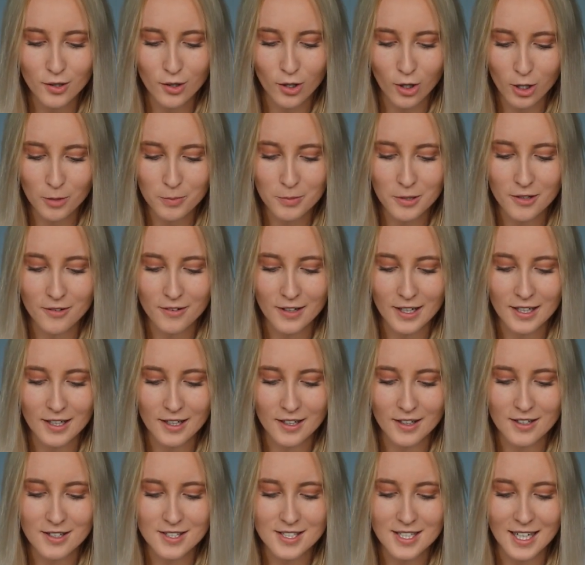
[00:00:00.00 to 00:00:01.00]

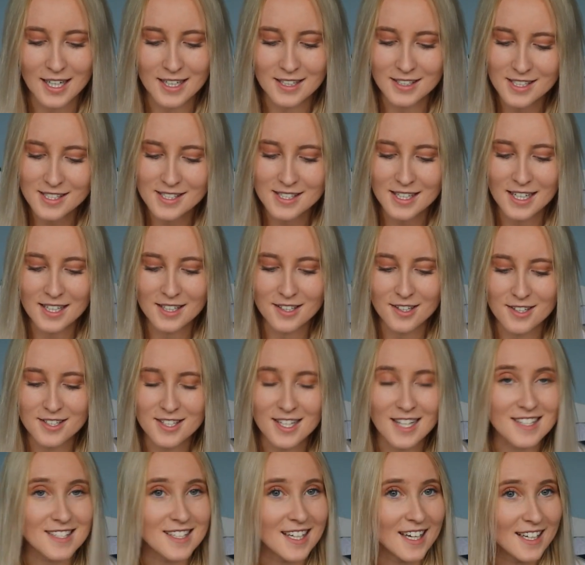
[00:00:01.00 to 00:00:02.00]
copywriters and
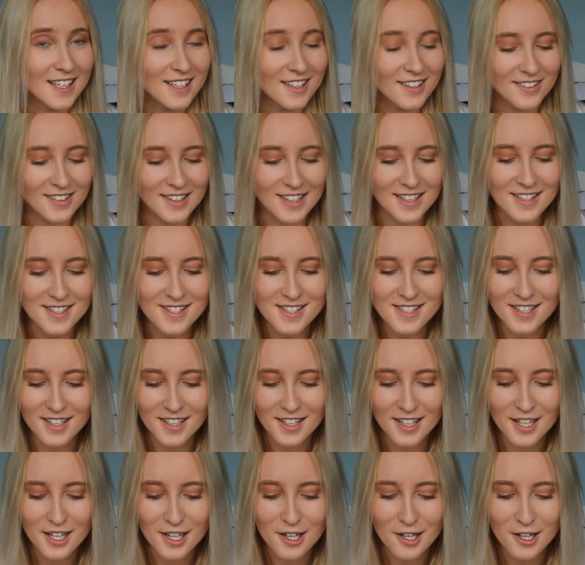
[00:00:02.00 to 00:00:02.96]
designers has increased